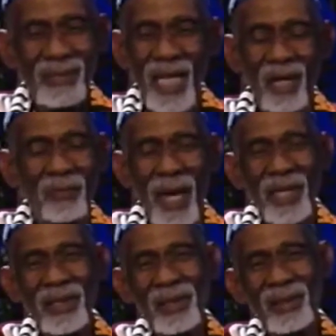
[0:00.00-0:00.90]
the
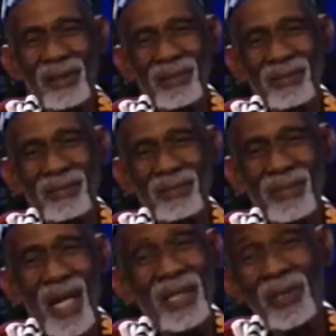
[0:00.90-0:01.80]
allopathic,
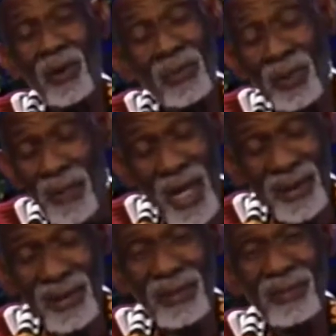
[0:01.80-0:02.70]
and the
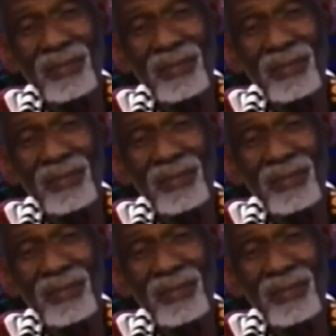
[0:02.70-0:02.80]
homeopathic.